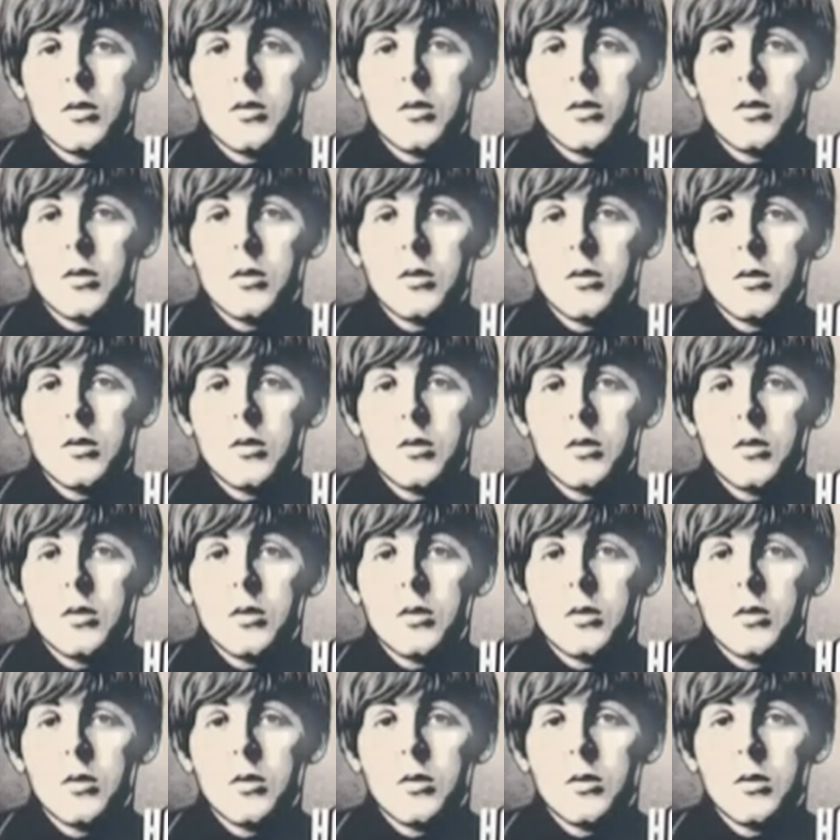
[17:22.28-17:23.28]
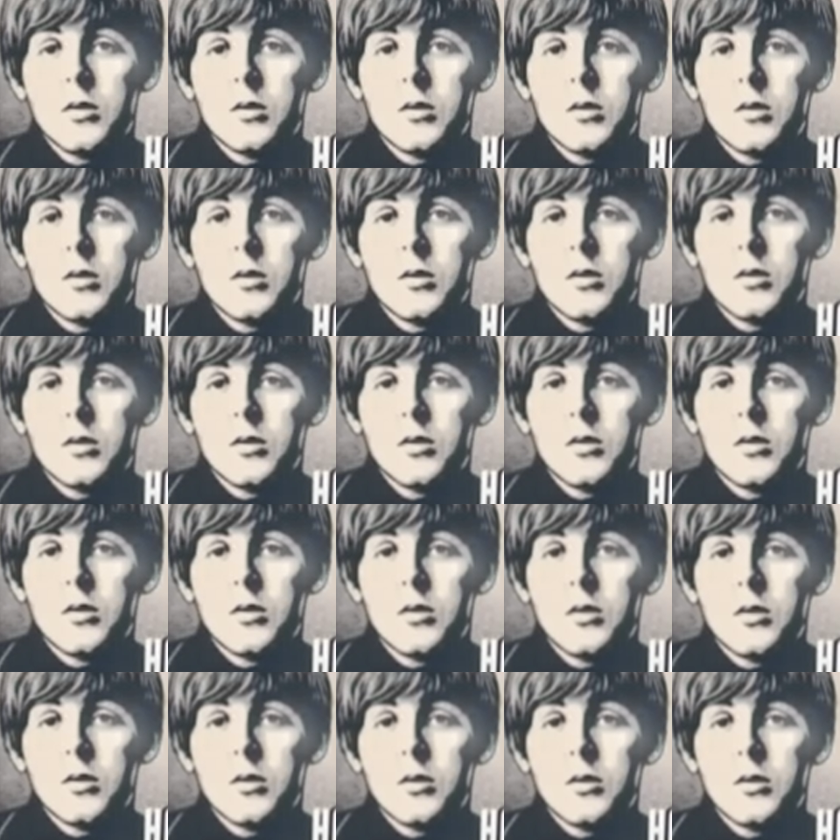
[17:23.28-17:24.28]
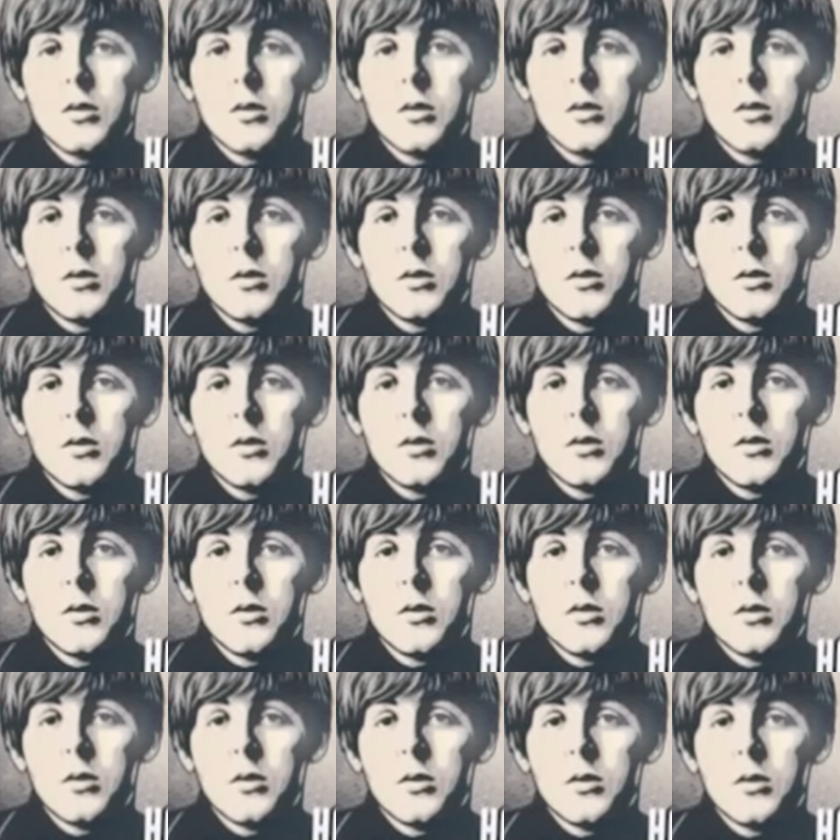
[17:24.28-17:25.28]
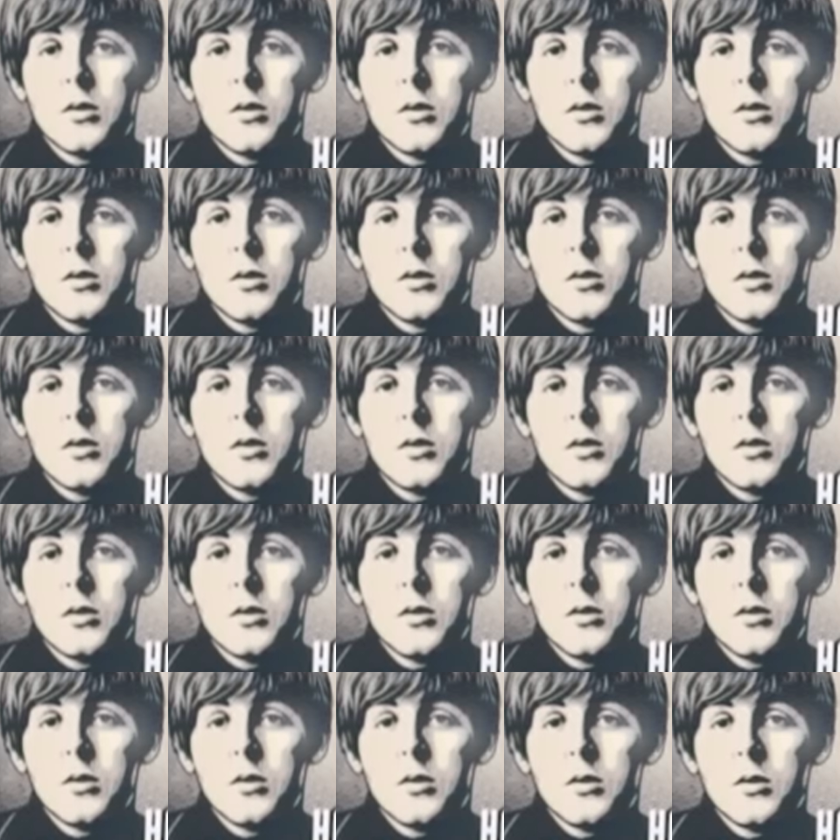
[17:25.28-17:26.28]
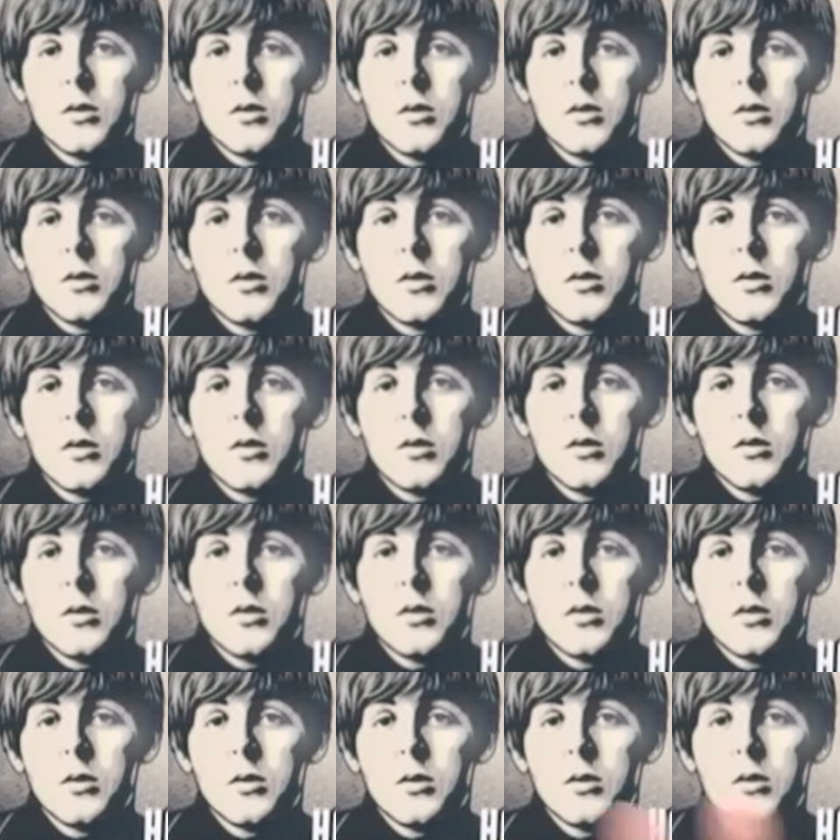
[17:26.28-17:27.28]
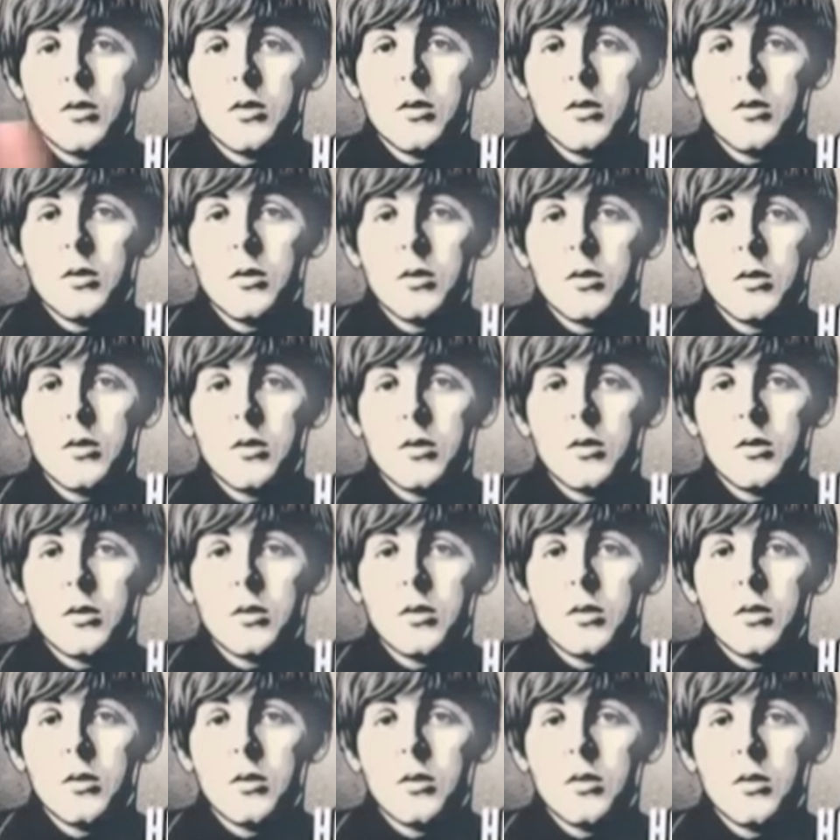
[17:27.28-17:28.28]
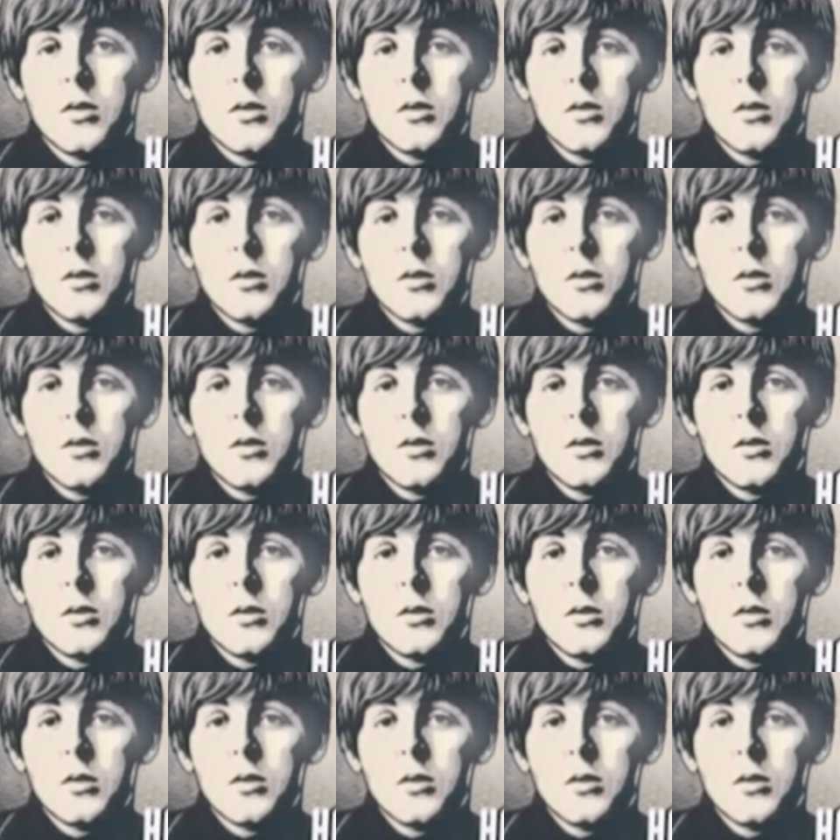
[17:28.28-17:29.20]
(not speaking)